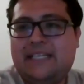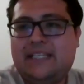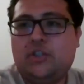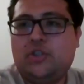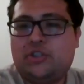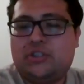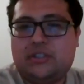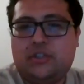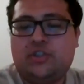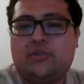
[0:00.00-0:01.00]
use,
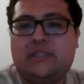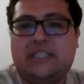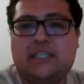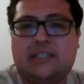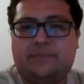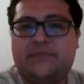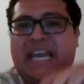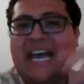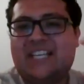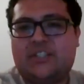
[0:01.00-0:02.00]
usually
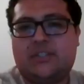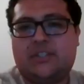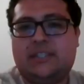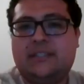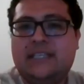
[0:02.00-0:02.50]
catches it.